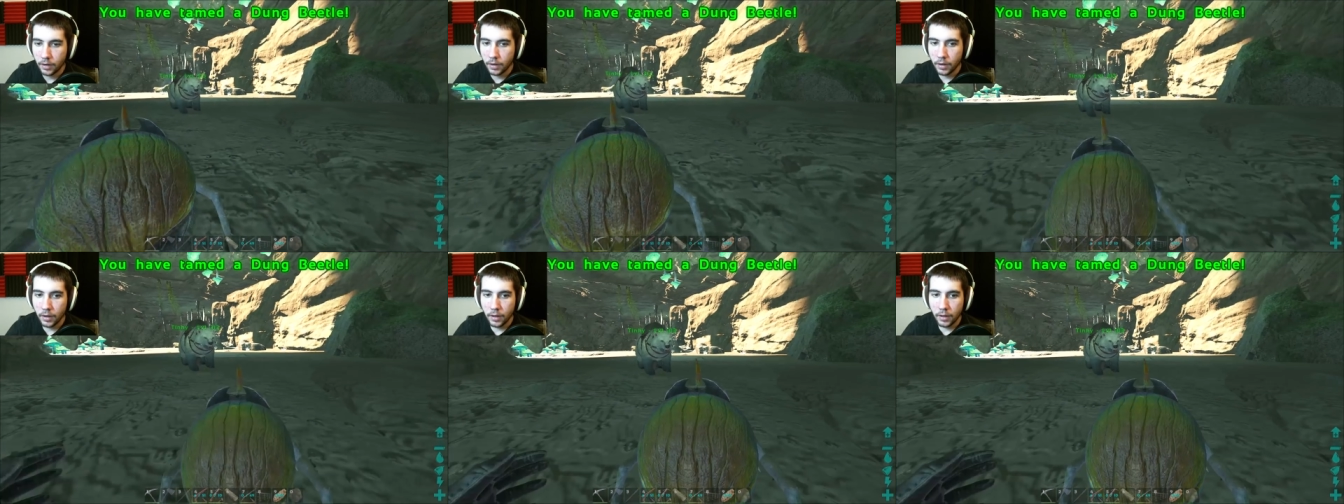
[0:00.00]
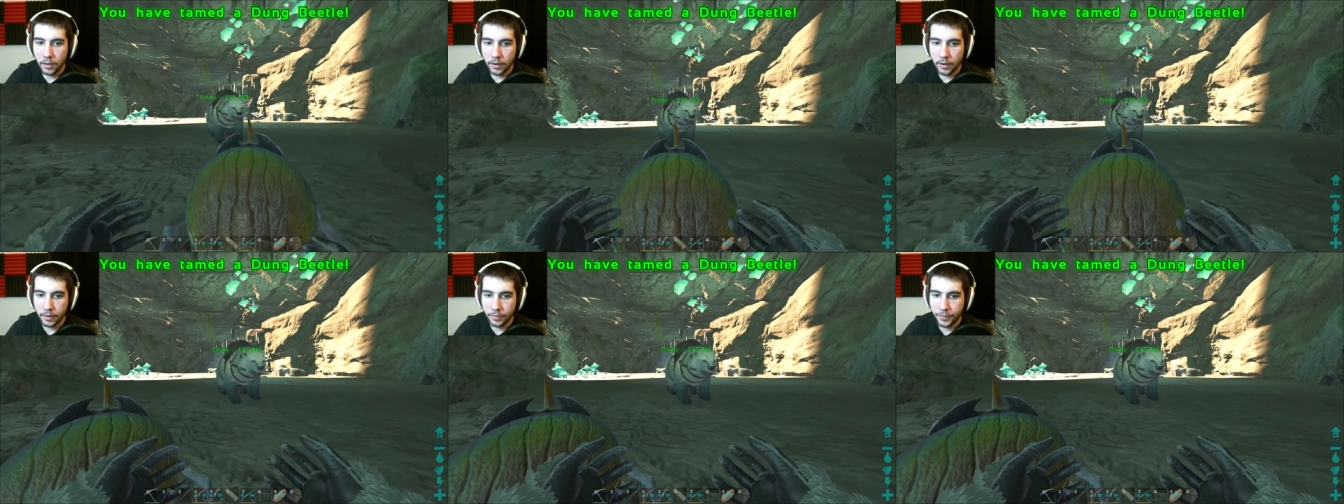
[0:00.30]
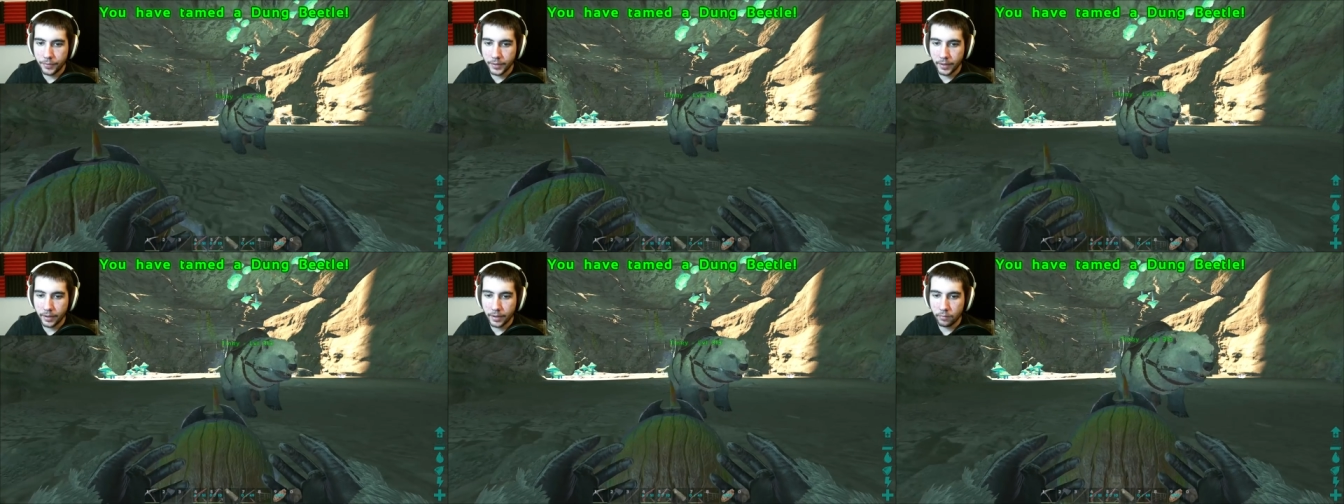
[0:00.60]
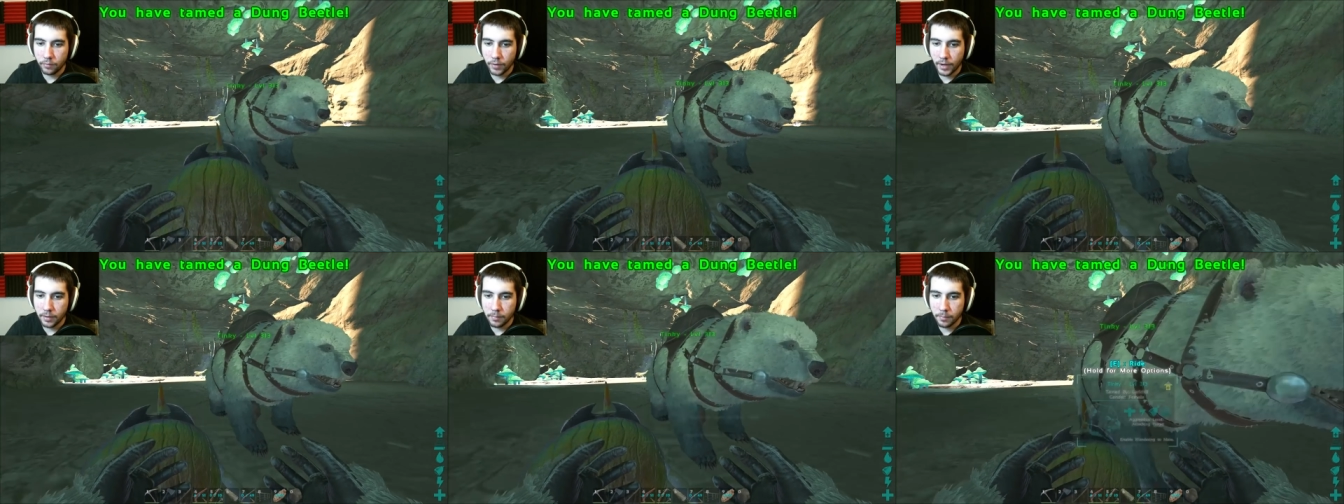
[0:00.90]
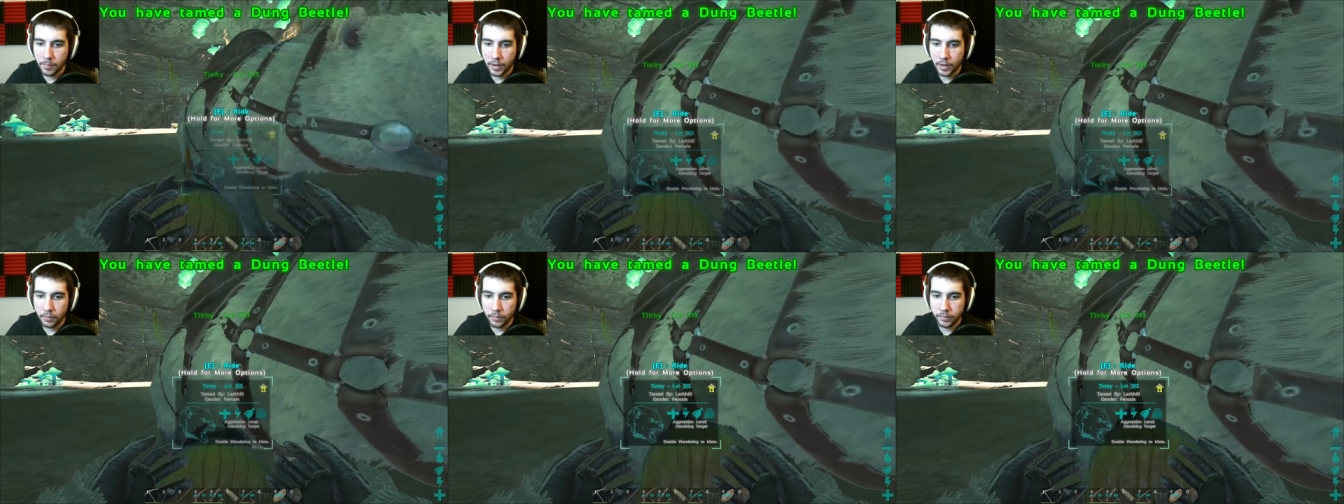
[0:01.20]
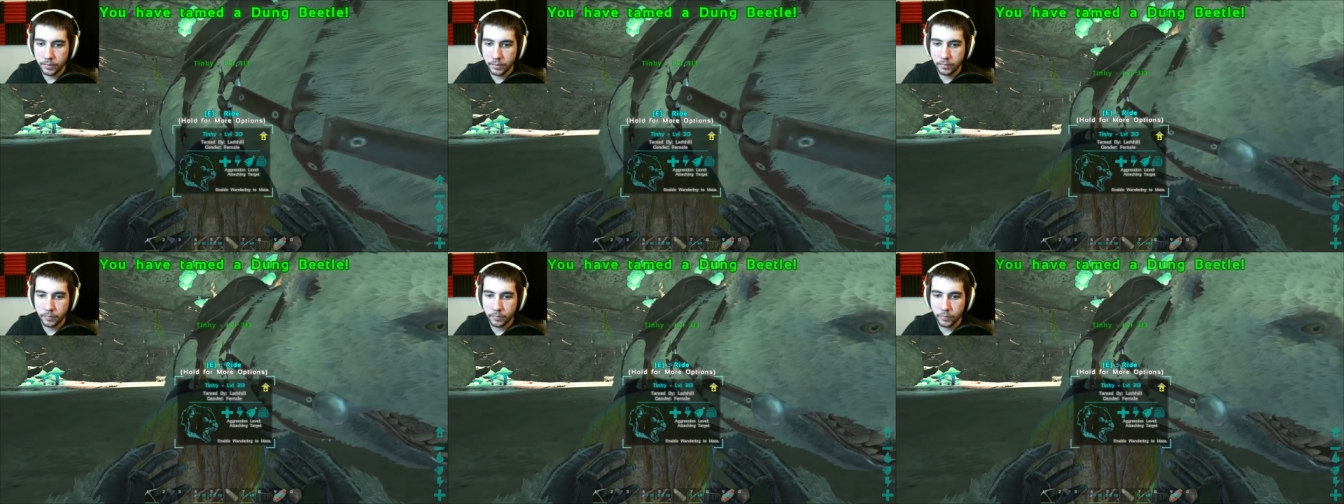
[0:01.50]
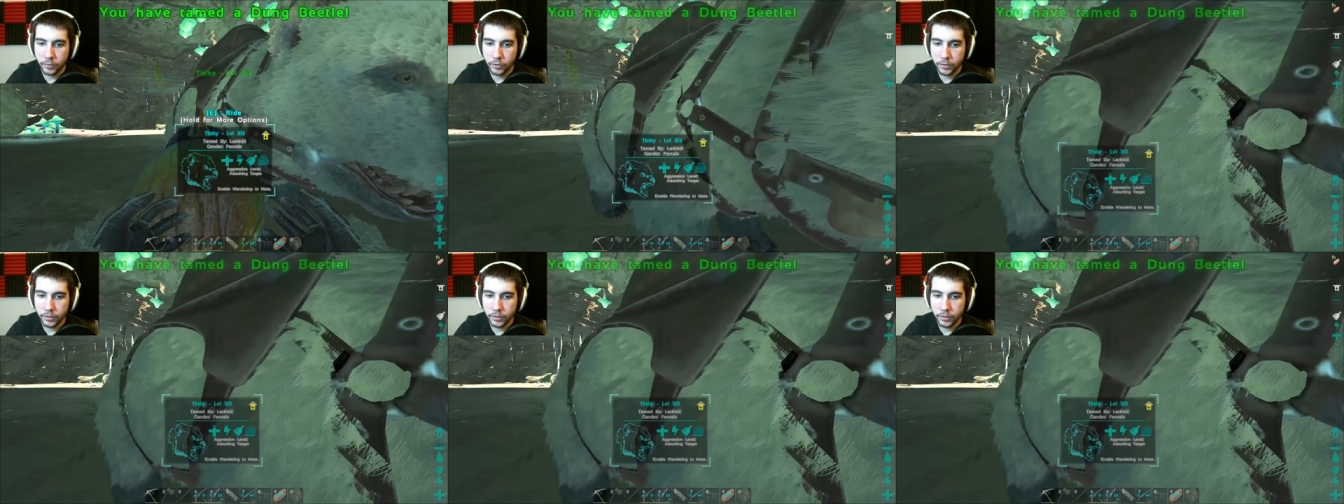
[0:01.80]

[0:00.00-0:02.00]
And I think I can ride a bear with him, which